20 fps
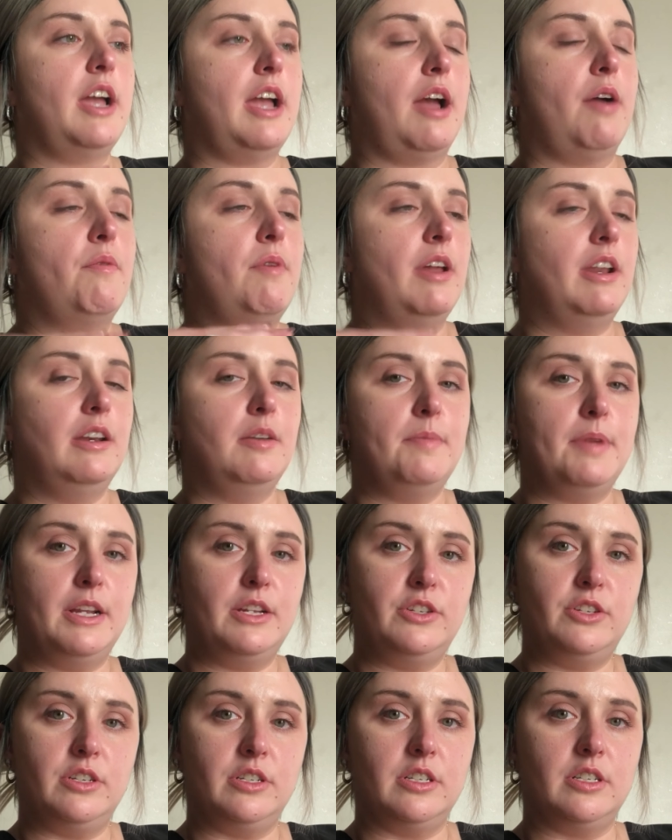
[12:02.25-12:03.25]
I wanted to make
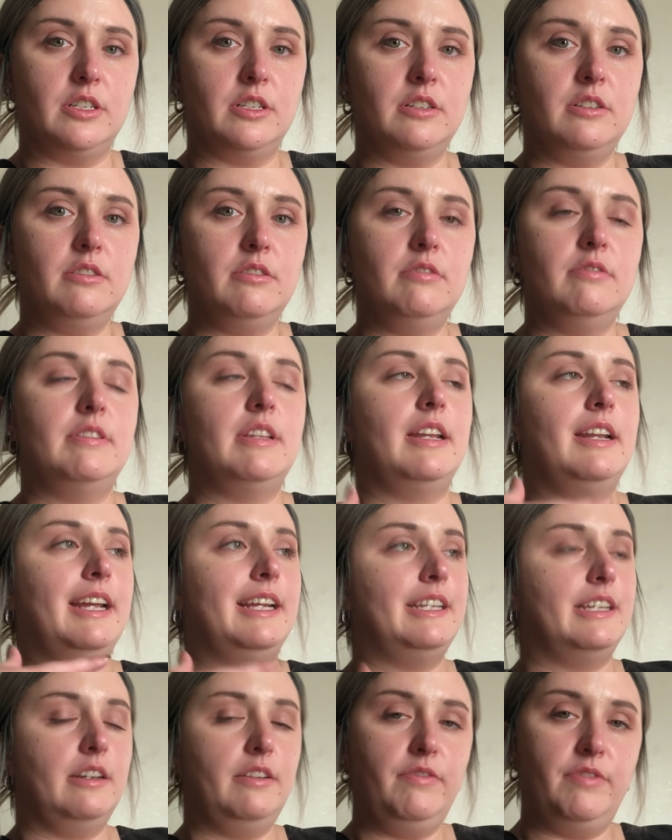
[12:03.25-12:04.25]
sure that I
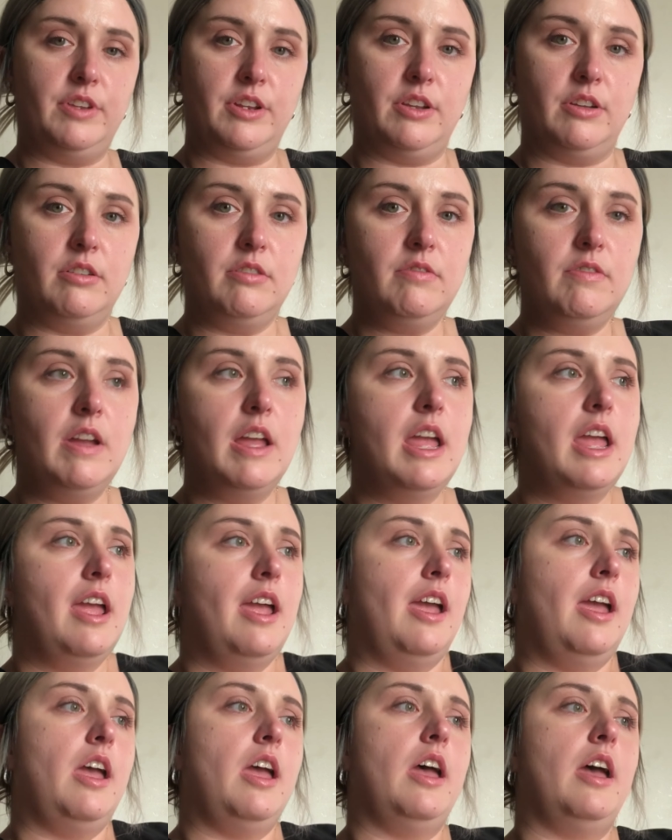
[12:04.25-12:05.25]
did a video
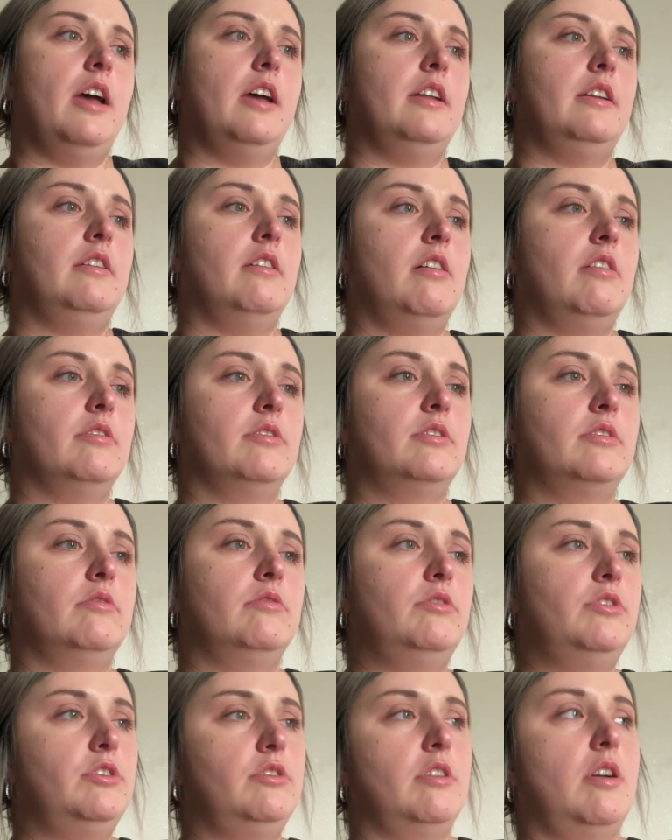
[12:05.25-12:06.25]
and also
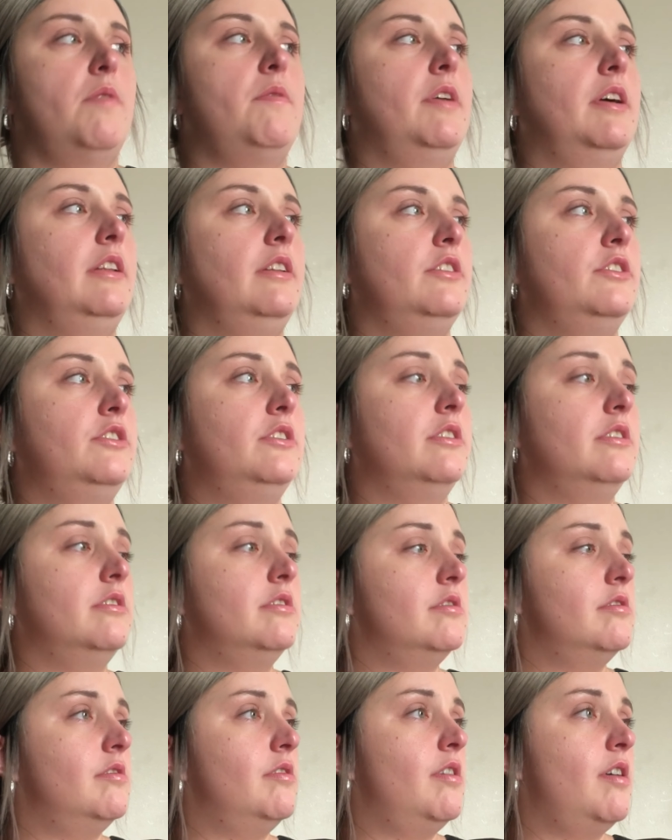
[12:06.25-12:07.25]
too I wanted to
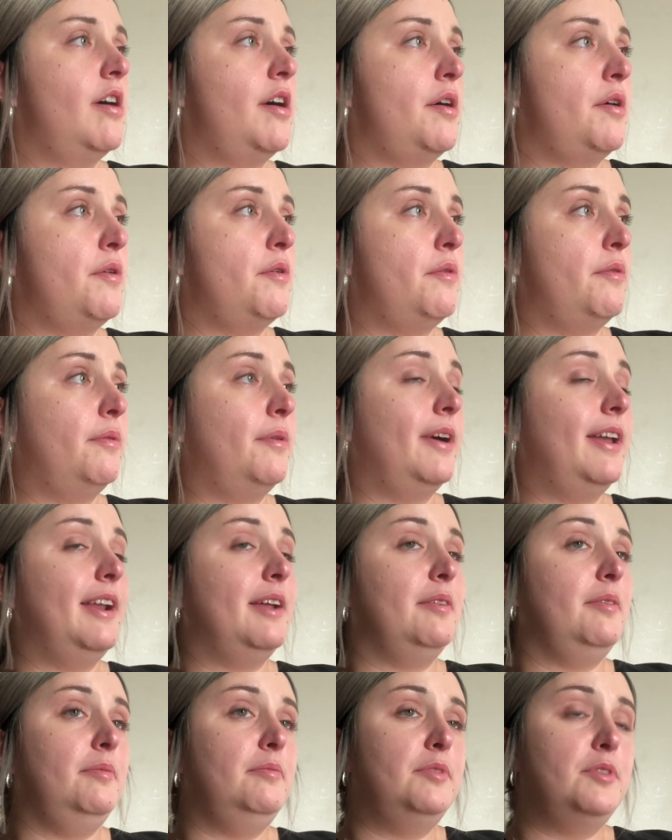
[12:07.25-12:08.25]
show what
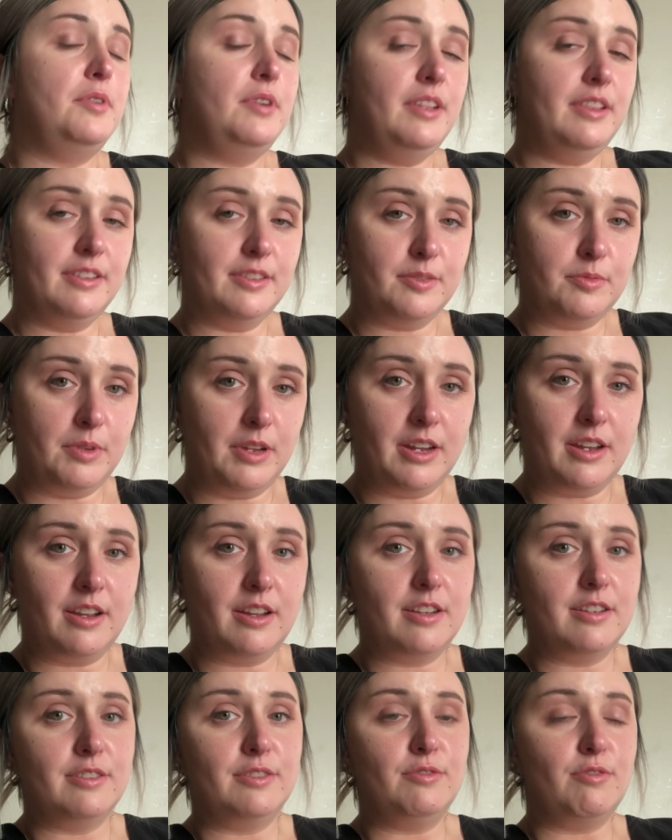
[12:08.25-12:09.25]
I'm doing this
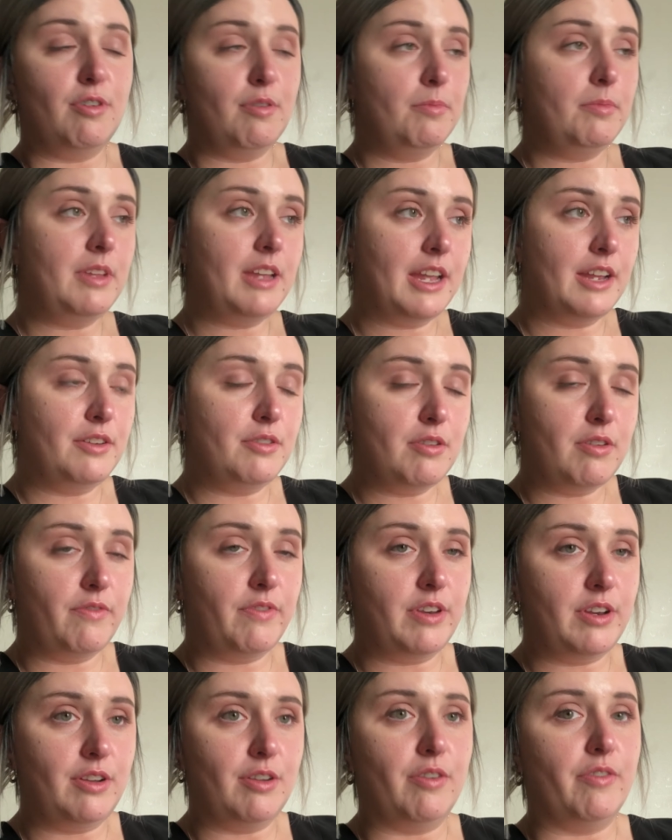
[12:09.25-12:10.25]
weekend because normally I do a
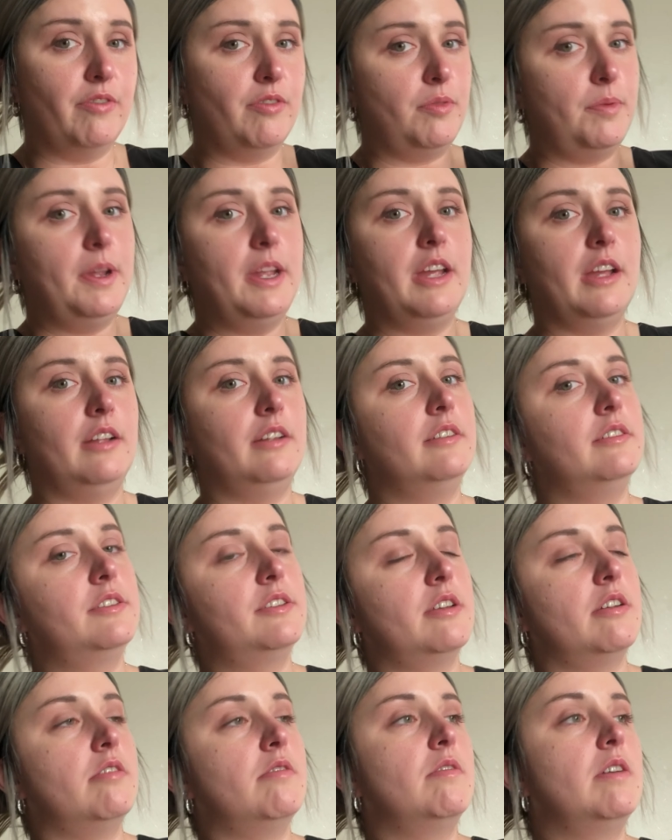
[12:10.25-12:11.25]
video over the weekend
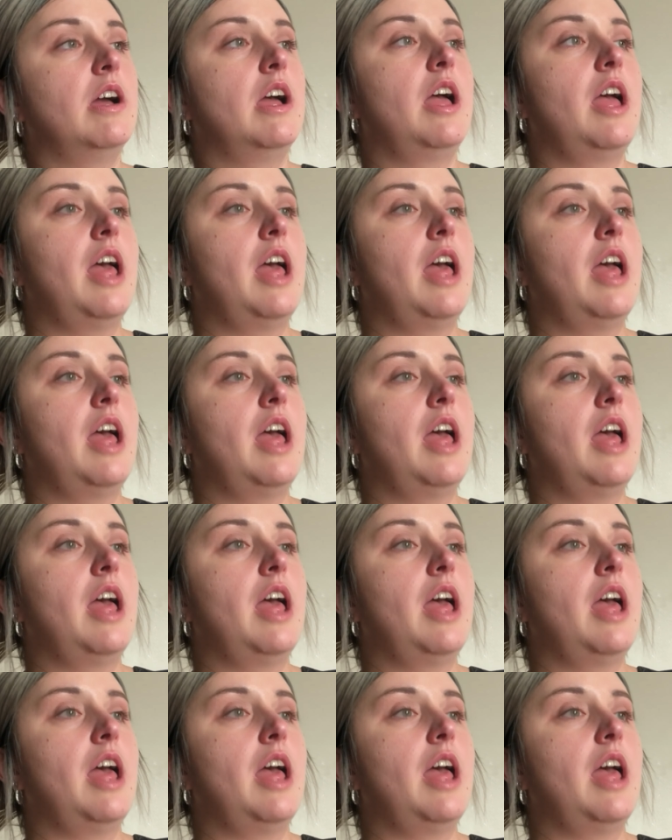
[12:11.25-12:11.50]
so